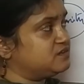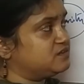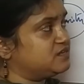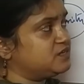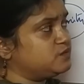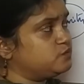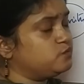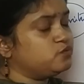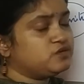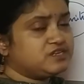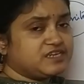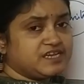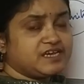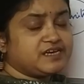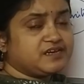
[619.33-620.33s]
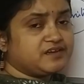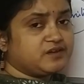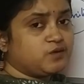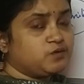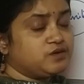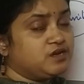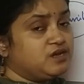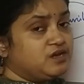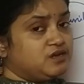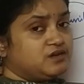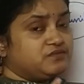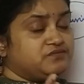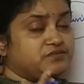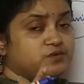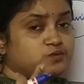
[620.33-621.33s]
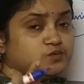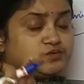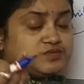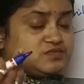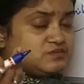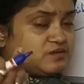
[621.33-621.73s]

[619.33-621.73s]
it would take around few